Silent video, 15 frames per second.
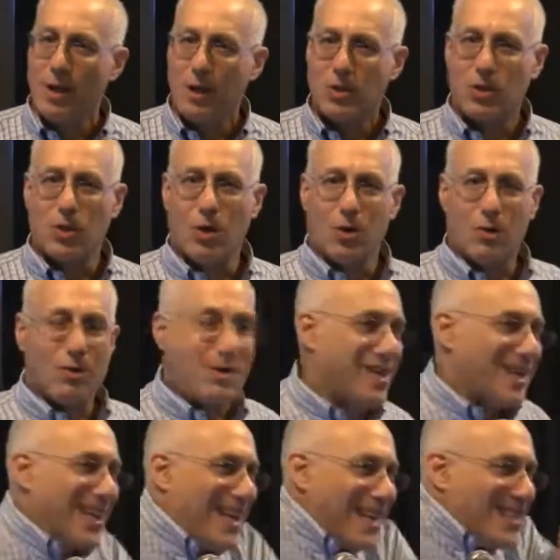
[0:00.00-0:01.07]
So you
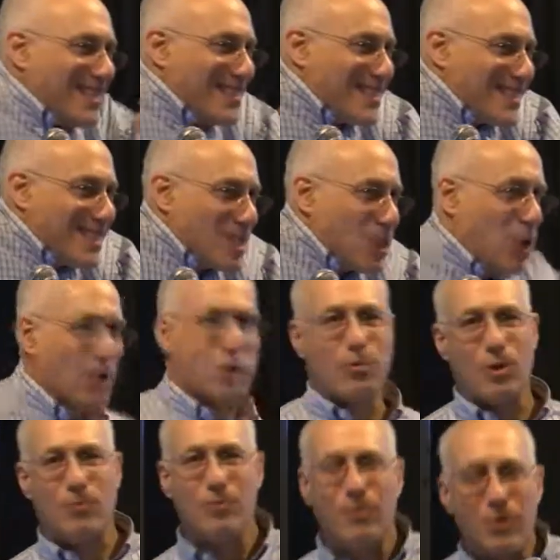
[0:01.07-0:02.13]
can't charge him
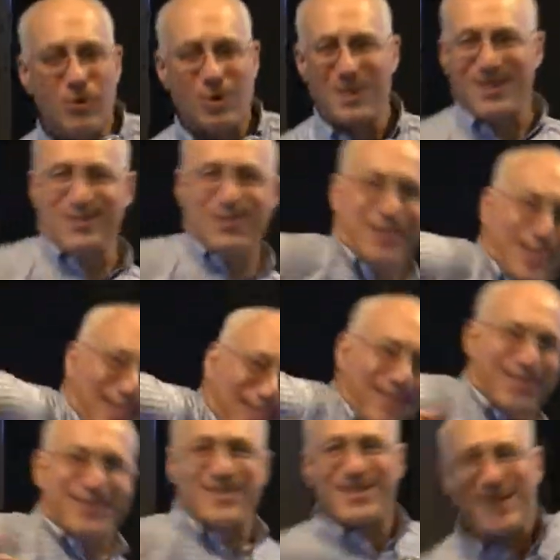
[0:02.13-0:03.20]
with murder because you've really got
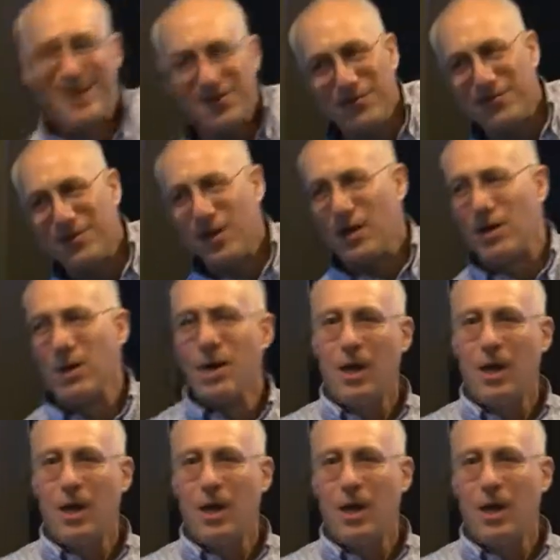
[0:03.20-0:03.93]
enough stuff, you know.